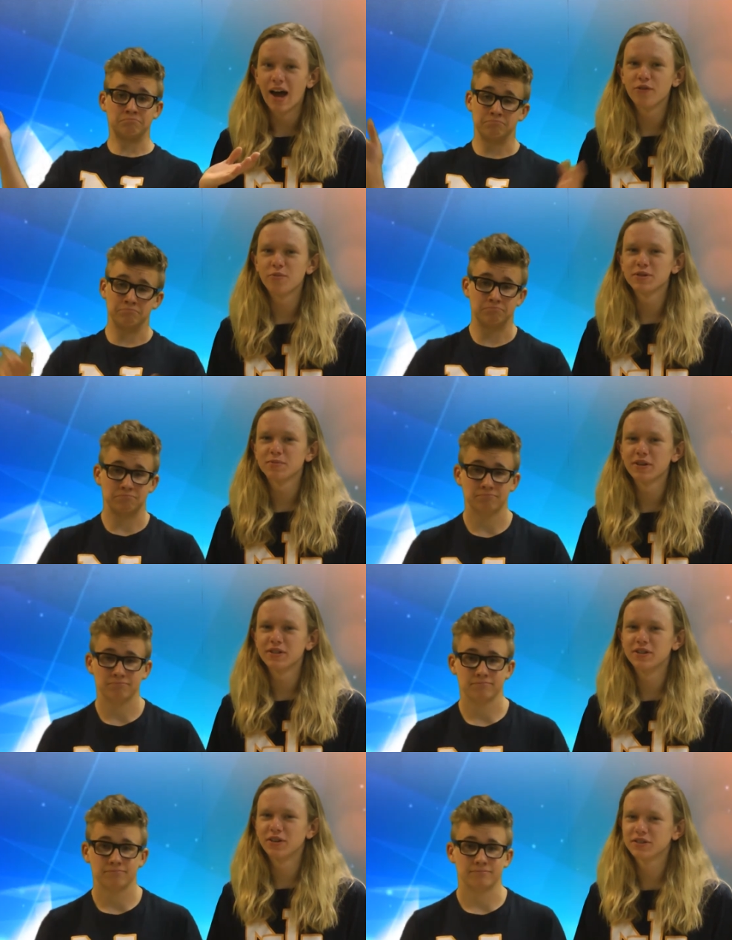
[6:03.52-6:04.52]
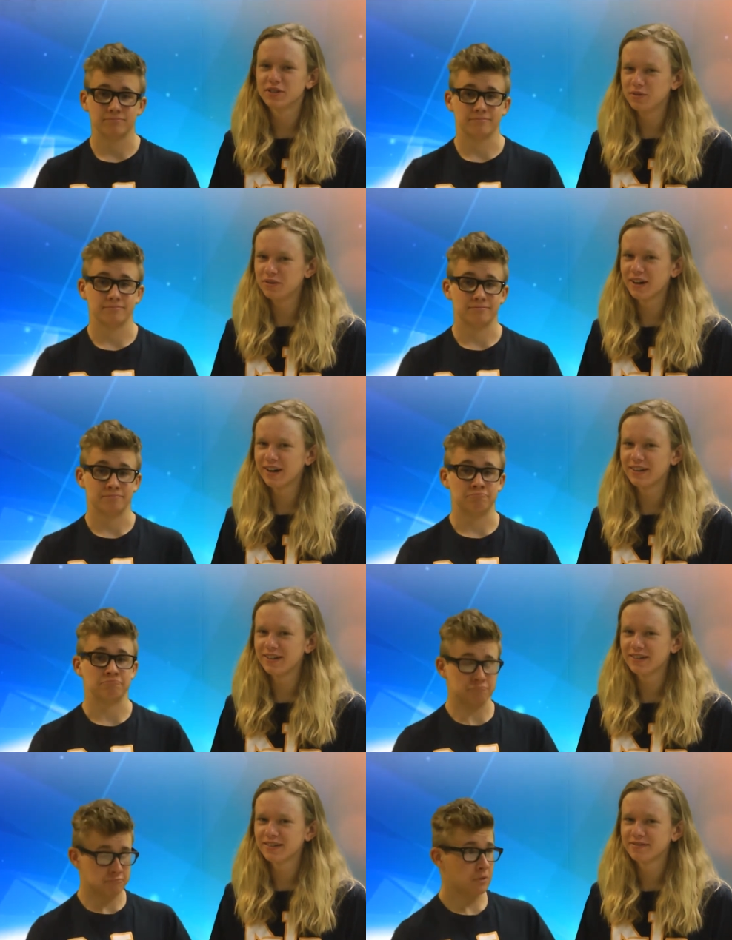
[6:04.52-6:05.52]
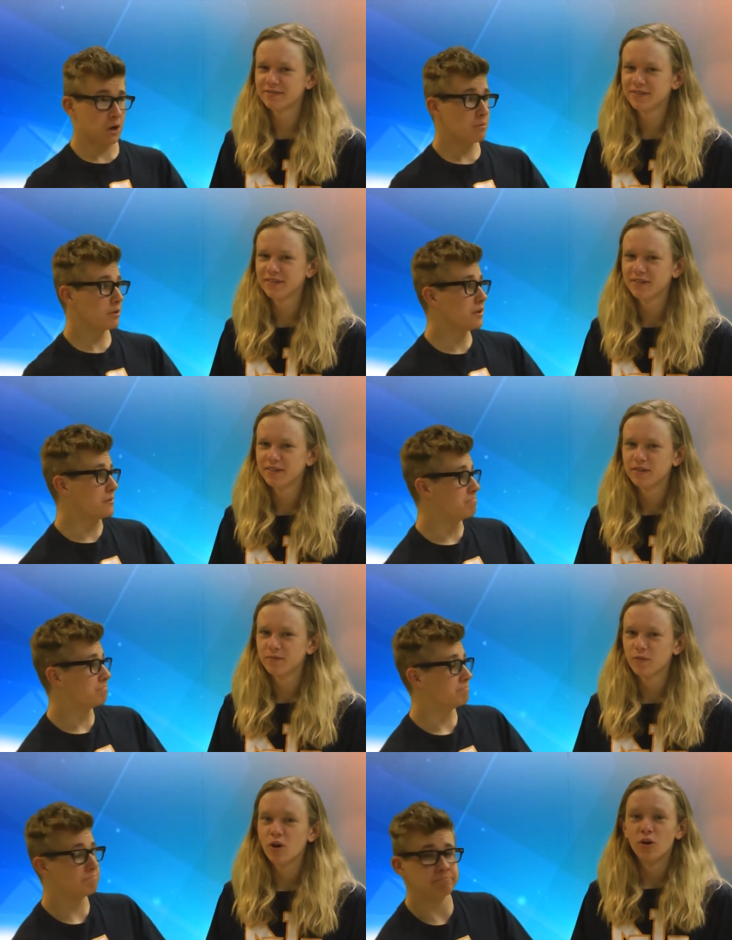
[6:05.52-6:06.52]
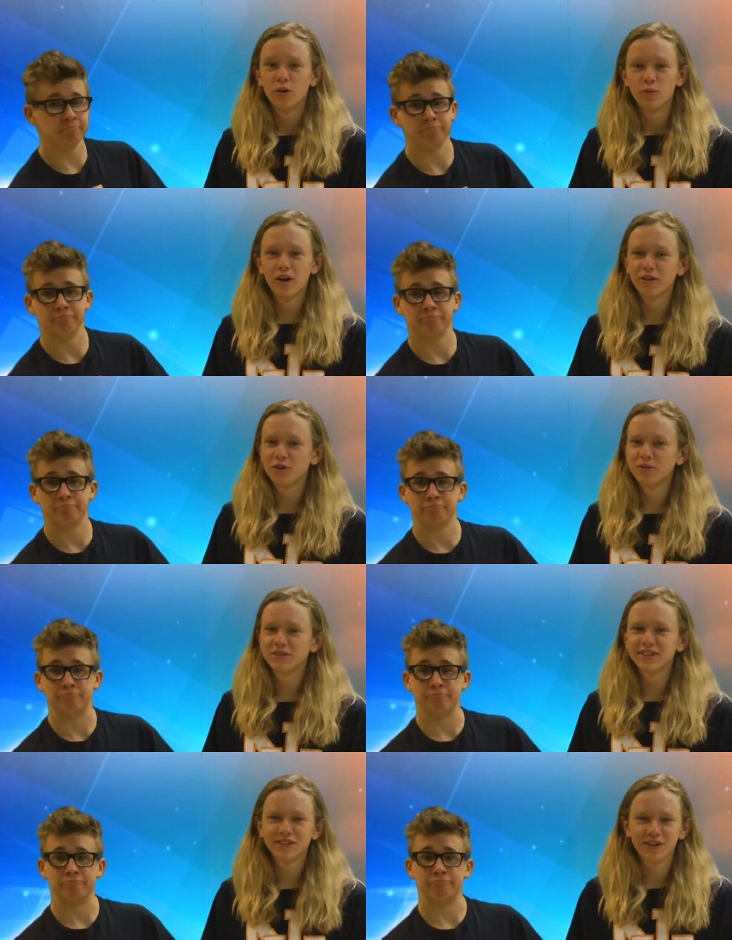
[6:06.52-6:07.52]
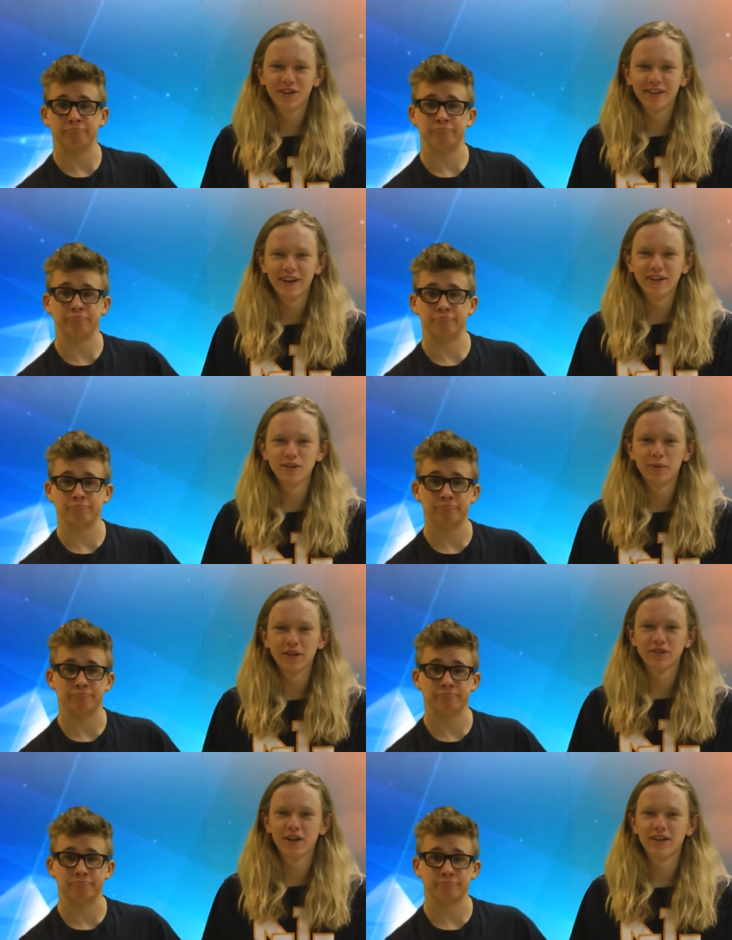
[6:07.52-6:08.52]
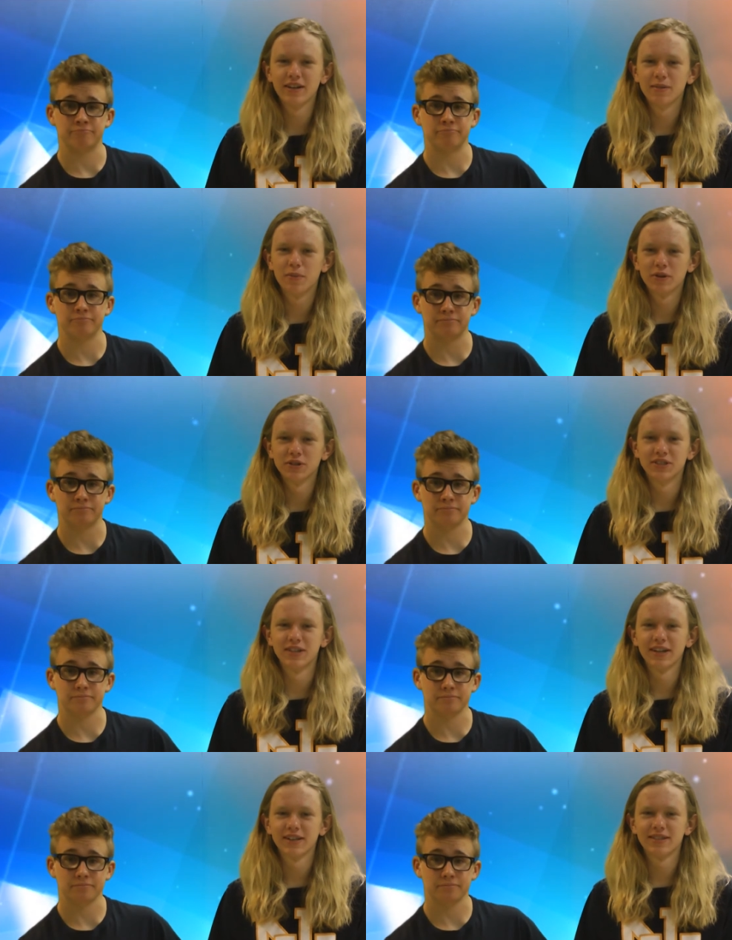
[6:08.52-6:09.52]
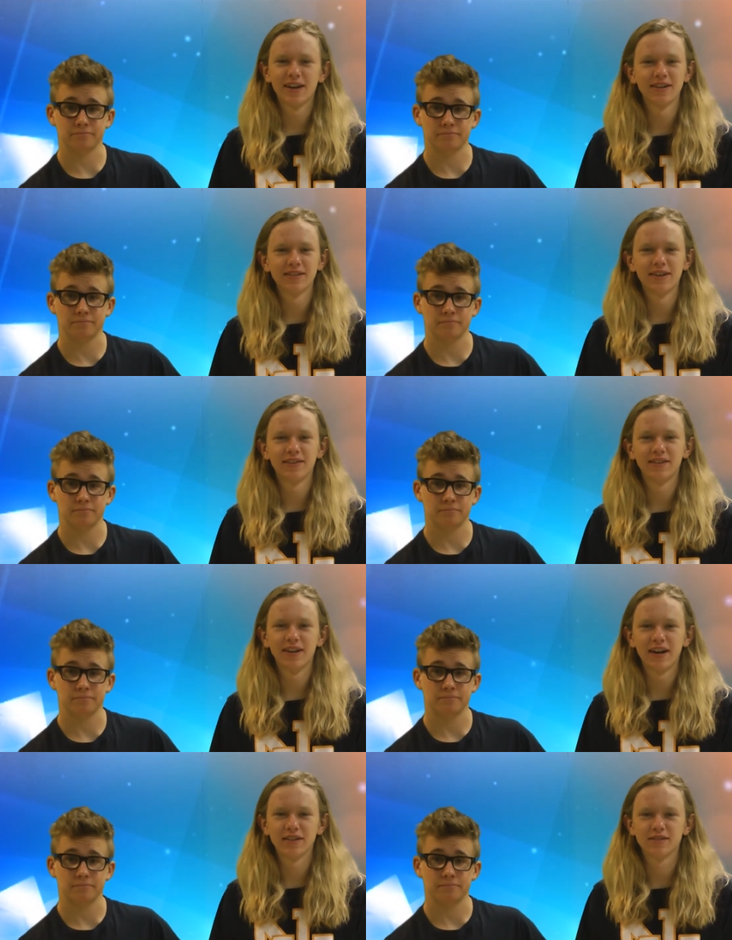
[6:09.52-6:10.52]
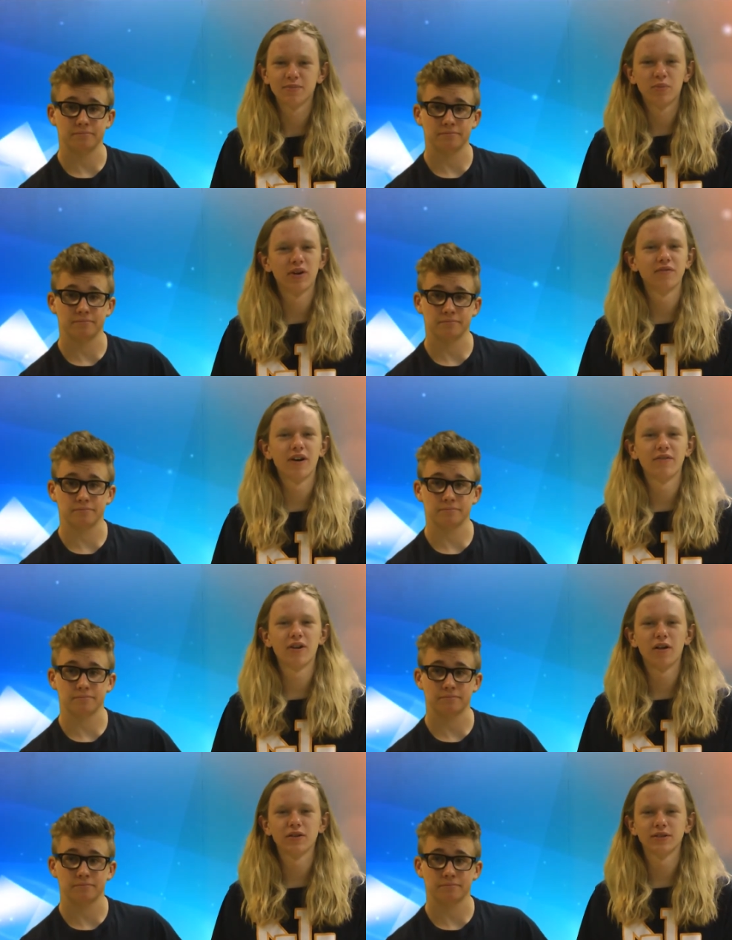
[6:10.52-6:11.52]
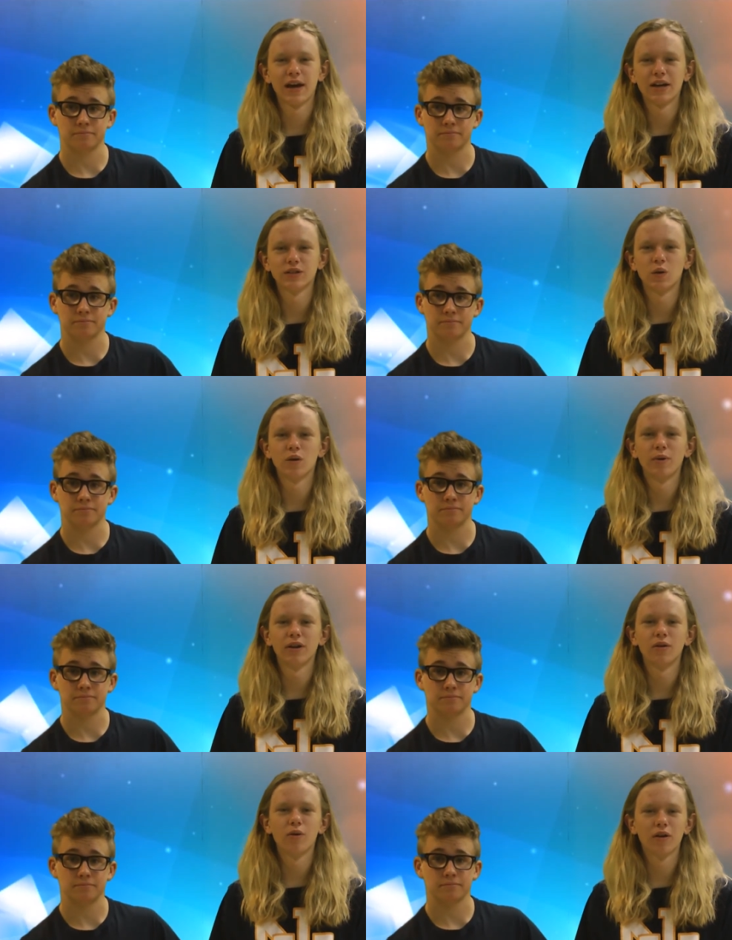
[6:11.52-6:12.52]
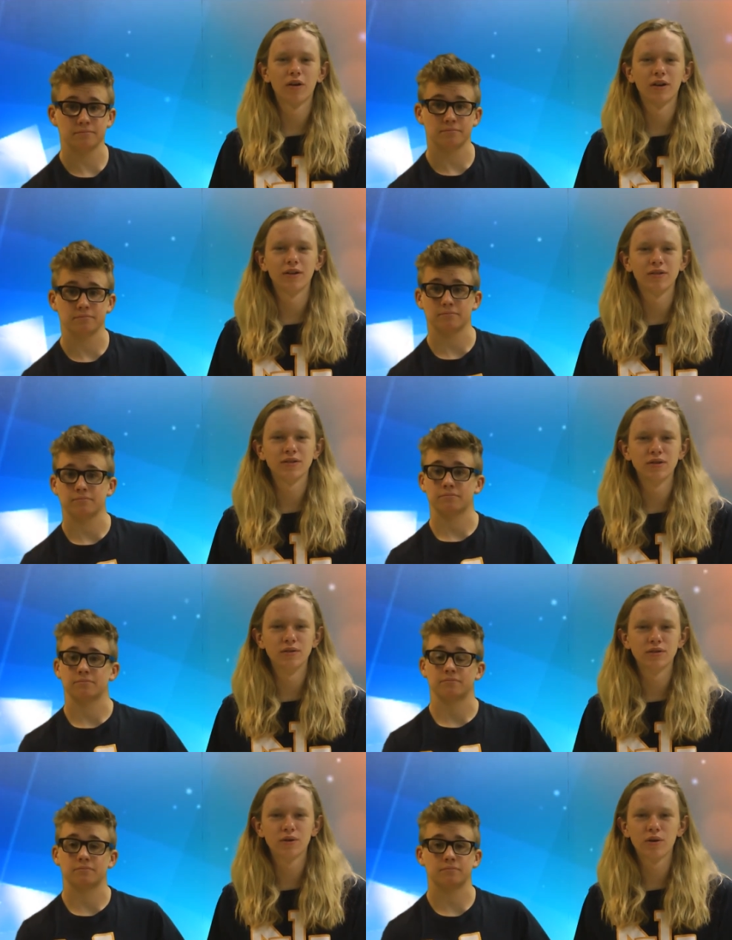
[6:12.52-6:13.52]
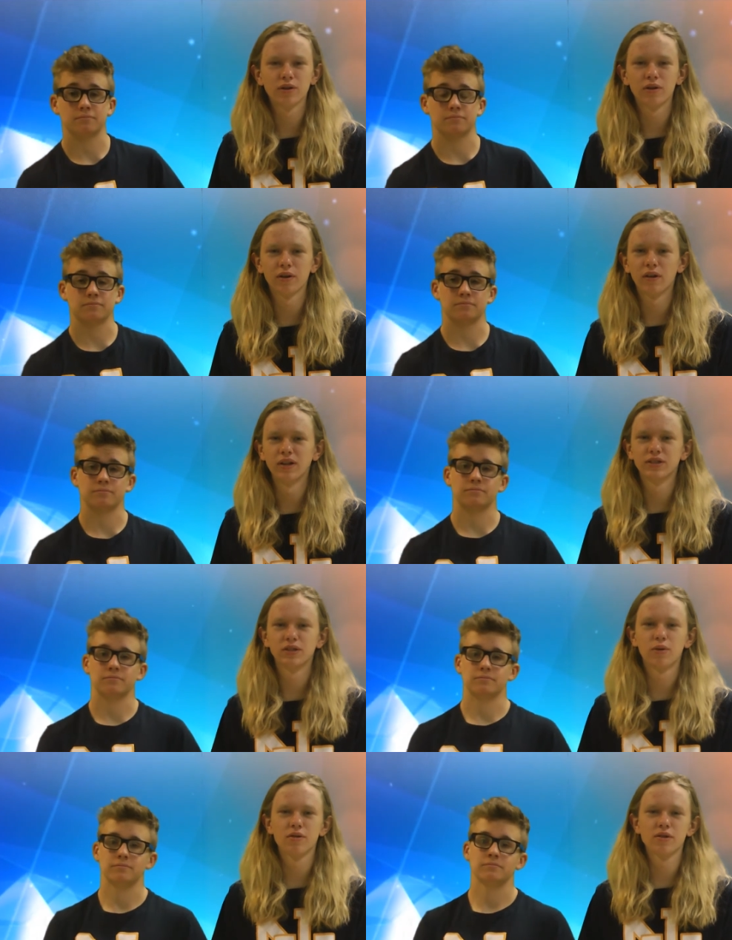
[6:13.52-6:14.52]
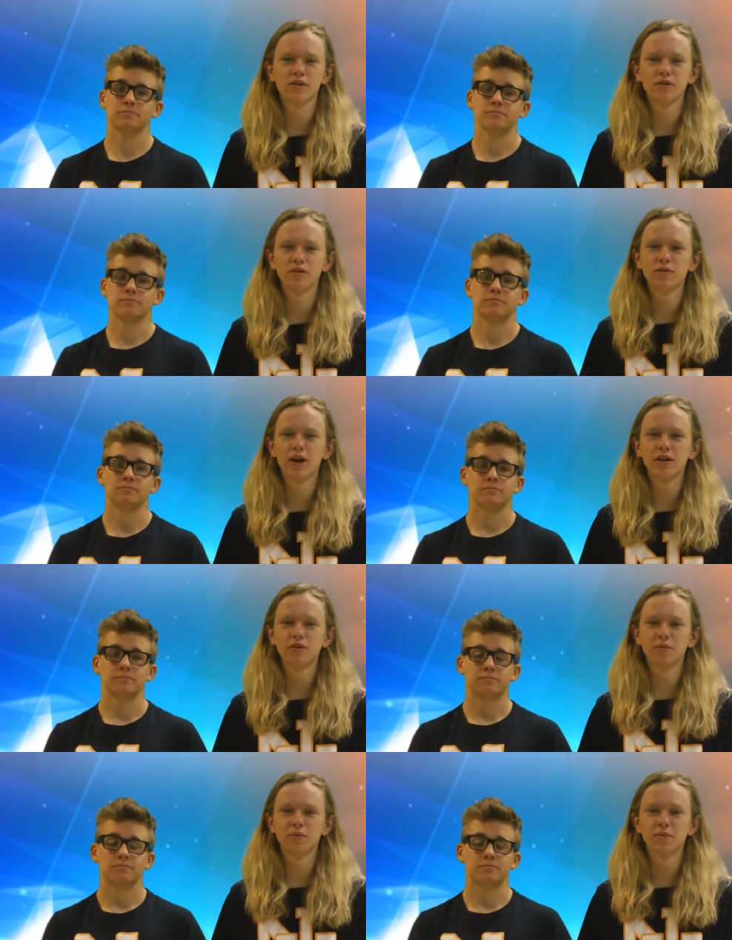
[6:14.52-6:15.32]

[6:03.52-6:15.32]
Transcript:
Speaker 1: Have you misplaced your student ID? Probably. Well, you will need your current NU Picture ID to purchase tickets and attend the dance. Bring $5 cash or money order into the student store during lunch to order your new NU